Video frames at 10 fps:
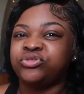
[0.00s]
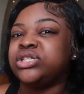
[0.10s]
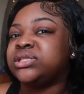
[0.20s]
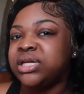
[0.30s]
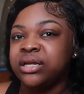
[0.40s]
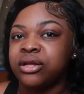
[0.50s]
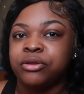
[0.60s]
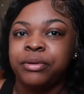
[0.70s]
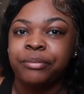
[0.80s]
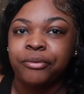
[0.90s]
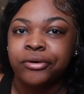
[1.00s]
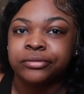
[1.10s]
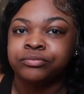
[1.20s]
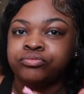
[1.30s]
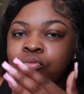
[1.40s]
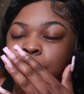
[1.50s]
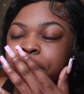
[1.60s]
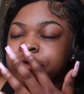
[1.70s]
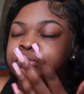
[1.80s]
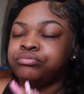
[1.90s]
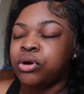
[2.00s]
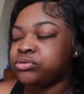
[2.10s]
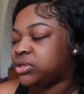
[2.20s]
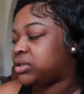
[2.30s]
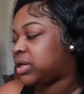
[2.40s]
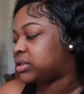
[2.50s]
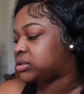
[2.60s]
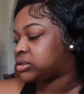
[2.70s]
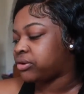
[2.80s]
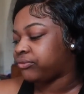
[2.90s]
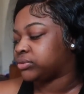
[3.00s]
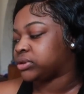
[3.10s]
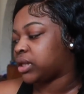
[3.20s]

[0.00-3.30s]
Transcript: just seeing other people post their dads and stuff. Was